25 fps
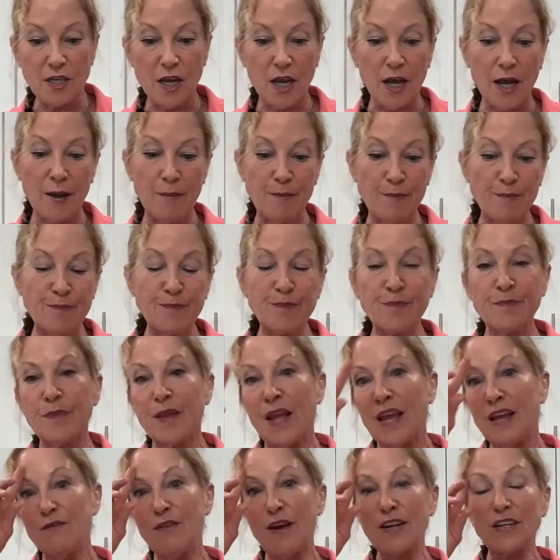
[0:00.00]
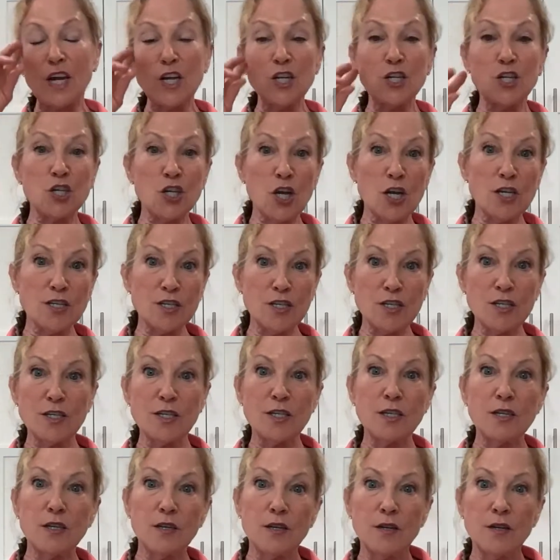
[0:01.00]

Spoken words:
In fact, I just